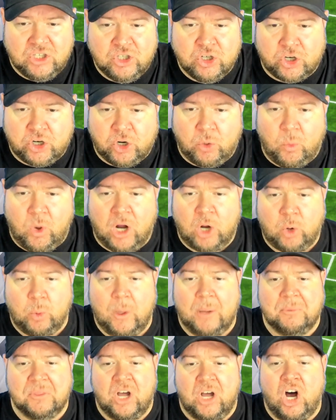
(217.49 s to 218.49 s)
you're going to walk
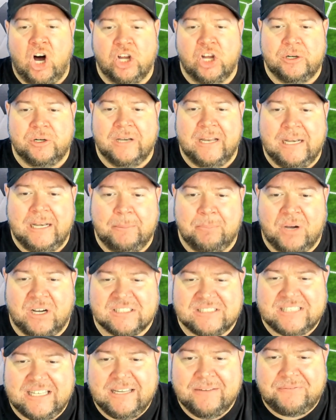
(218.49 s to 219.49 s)
away with 180
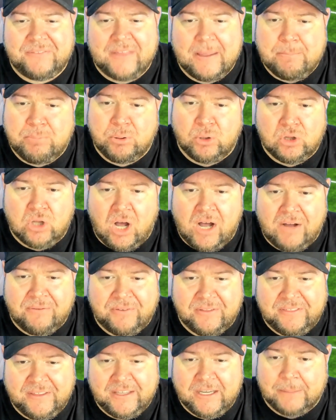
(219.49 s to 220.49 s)
bucks if they pull
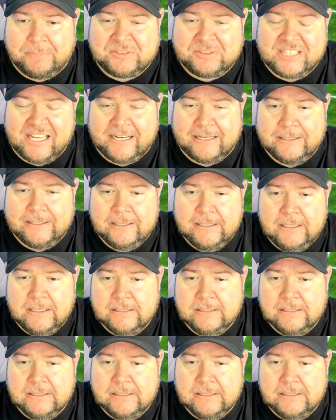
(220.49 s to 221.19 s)
off the upset.